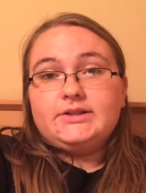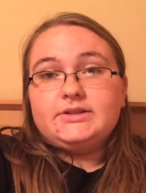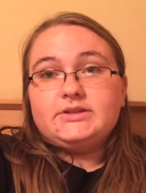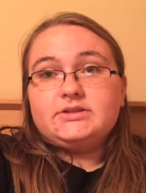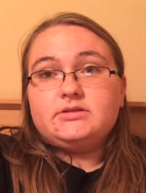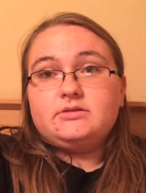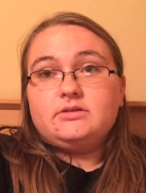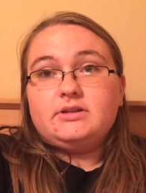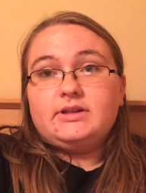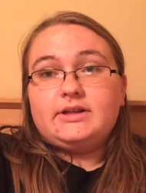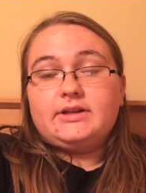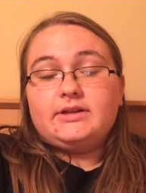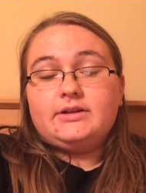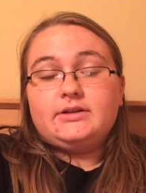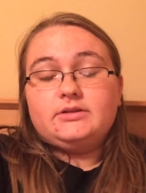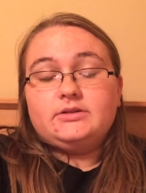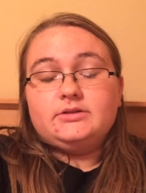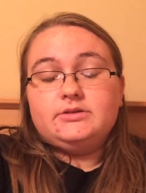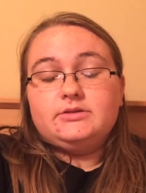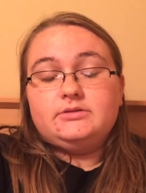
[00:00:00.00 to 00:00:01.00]
so that
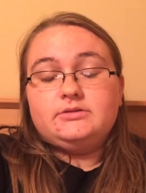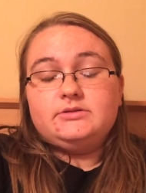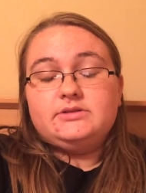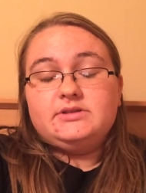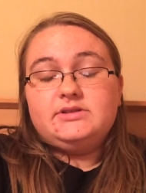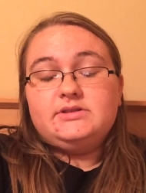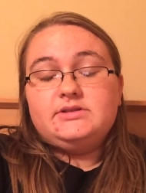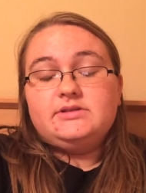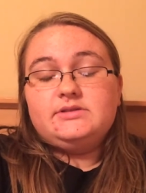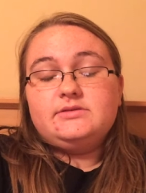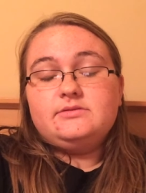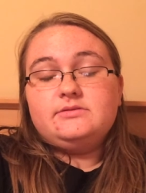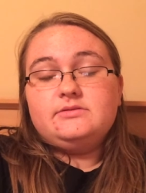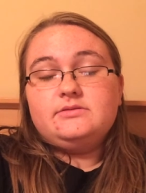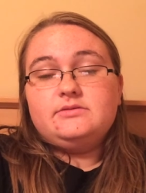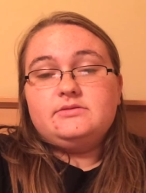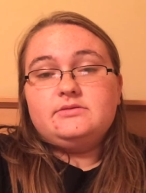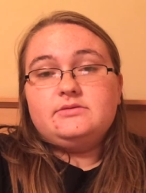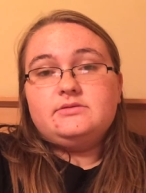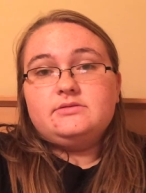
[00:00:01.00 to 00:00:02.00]
concludes
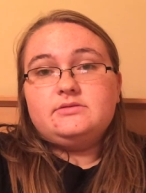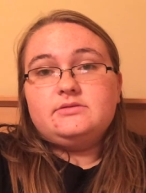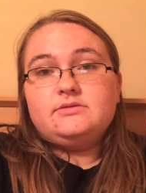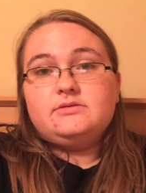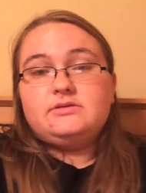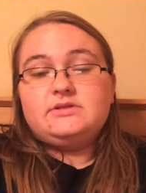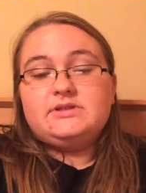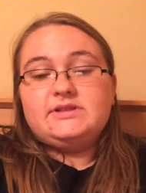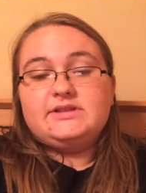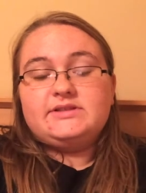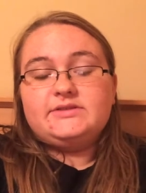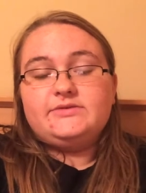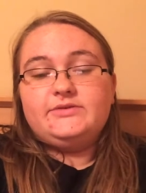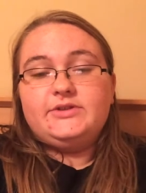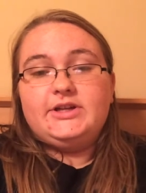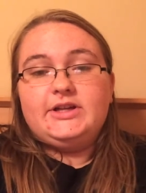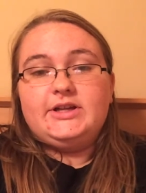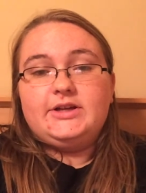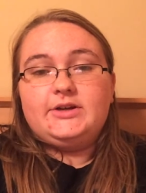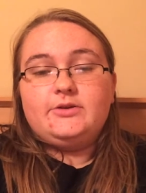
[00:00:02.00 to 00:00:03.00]
this
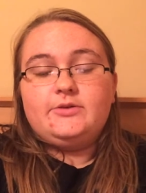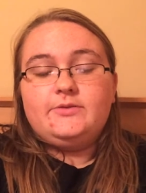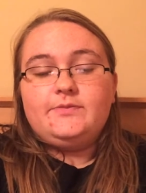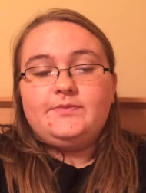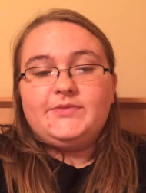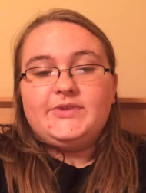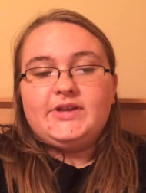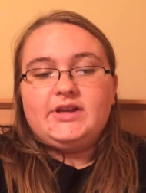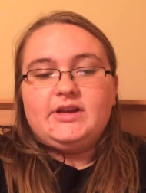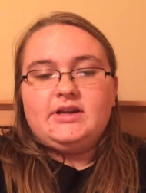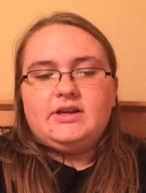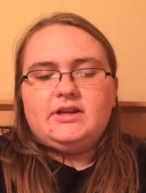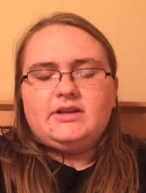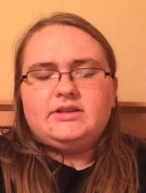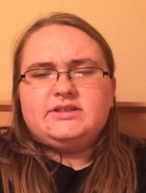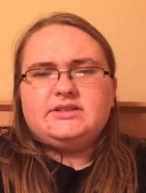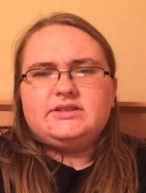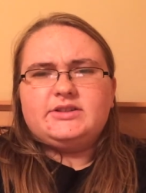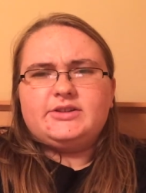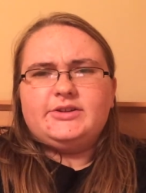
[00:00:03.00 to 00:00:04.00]
video
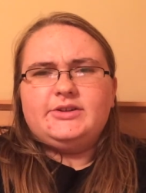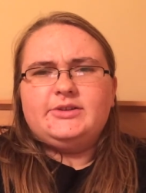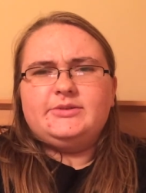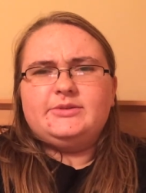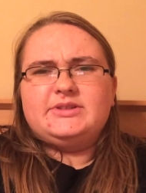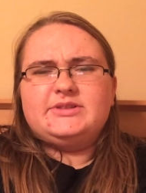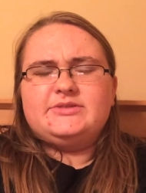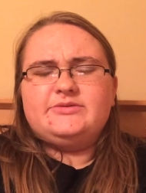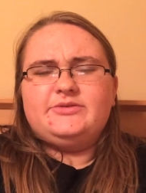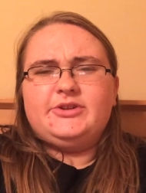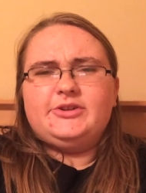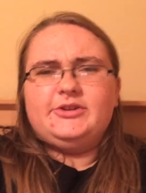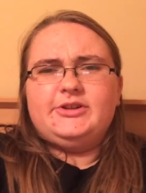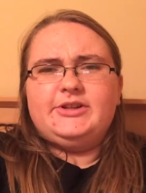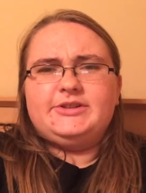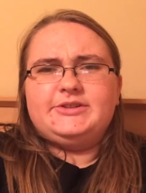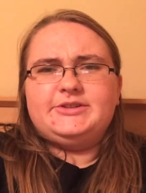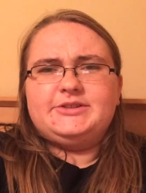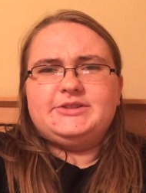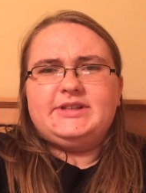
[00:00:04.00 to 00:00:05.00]
sorry it wasn't very
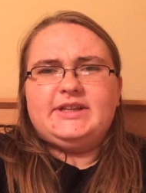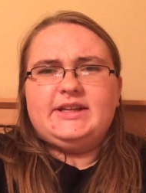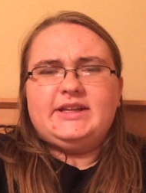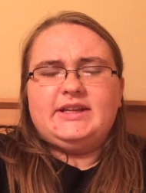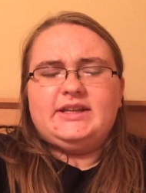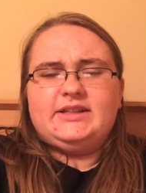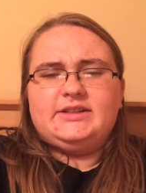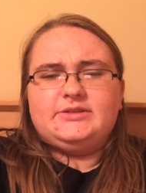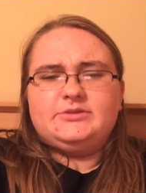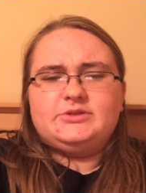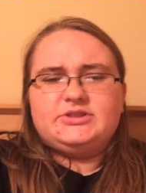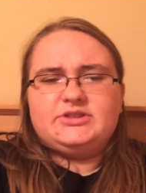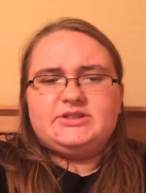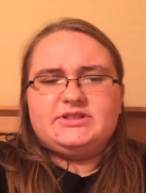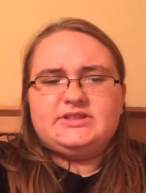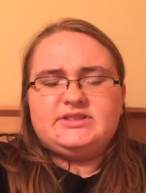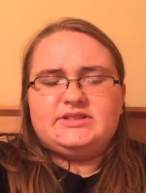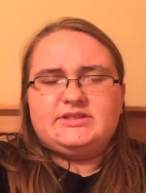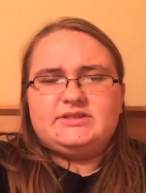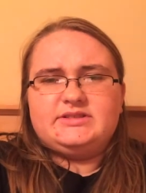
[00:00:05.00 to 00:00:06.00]
entertaining it was
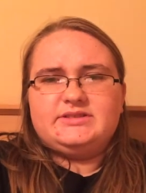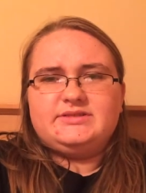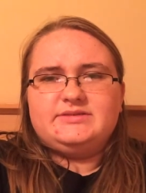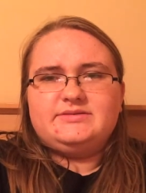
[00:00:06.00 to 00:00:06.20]
just a